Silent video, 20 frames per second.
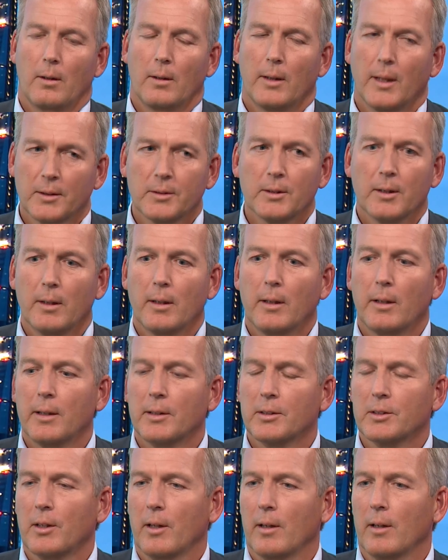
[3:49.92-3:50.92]
Yes, it
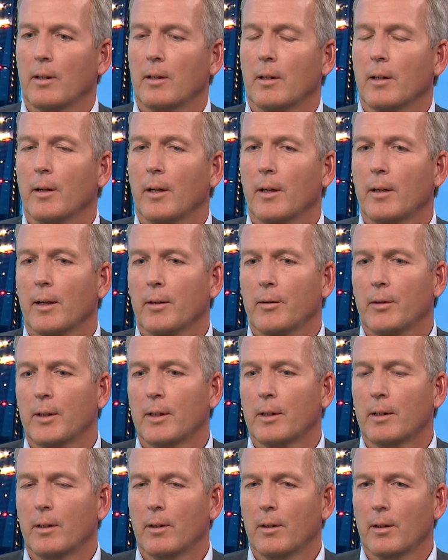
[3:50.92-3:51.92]
is tight, and, and I
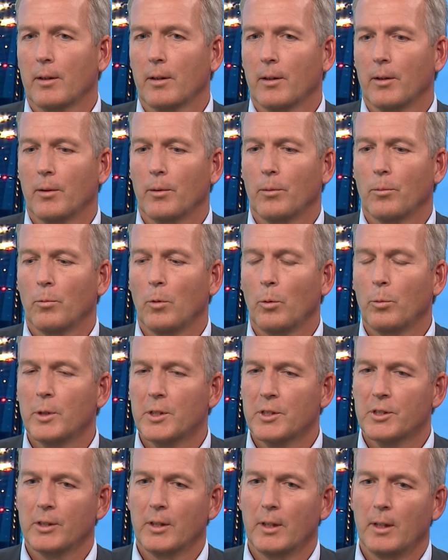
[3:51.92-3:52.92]
think uh, what
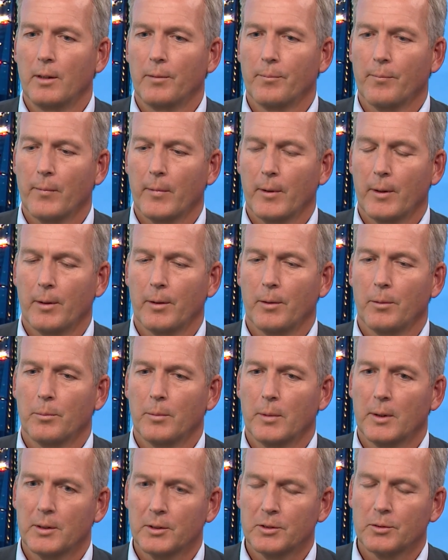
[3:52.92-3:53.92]
we see um,
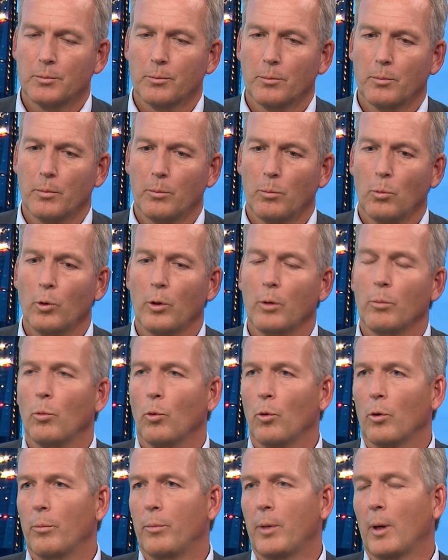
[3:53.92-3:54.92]
is more and
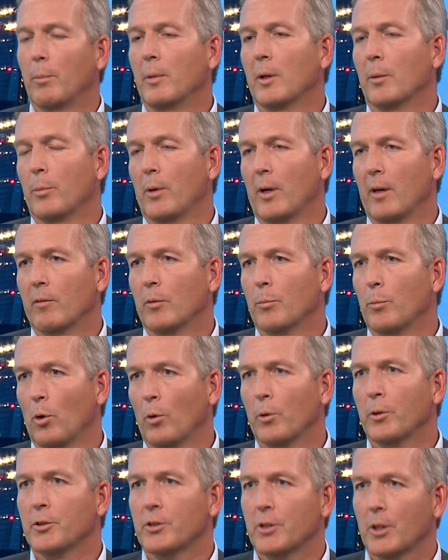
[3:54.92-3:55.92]
more public-private
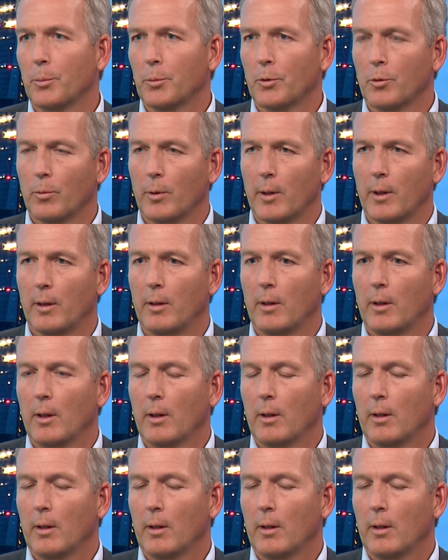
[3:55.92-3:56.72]
partnerships where